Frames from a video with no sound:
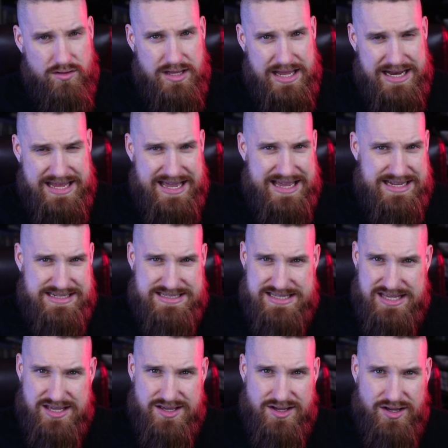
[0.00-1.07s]
any
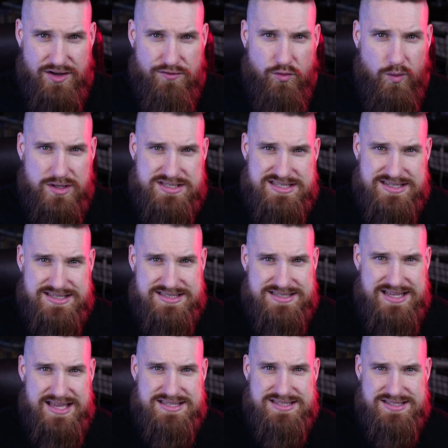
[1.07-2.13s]
idea of what
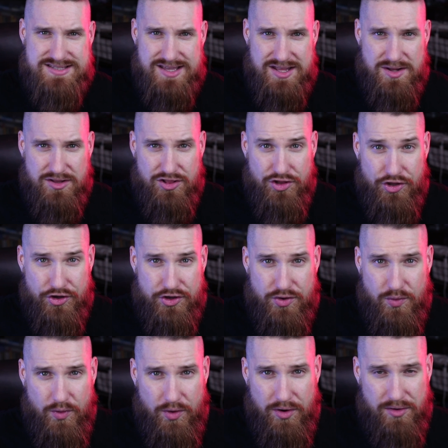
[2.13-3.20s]
success is going to look
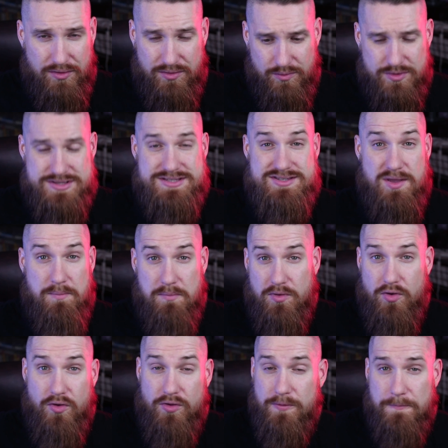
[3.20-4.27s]
or
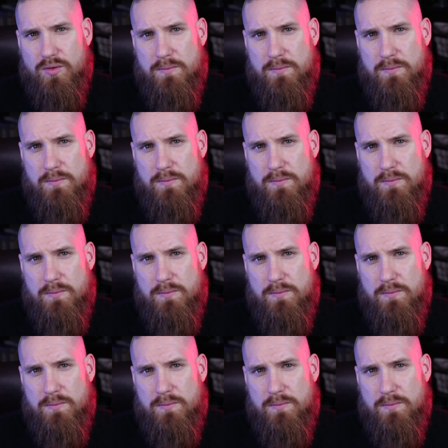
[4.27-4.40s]
resemble.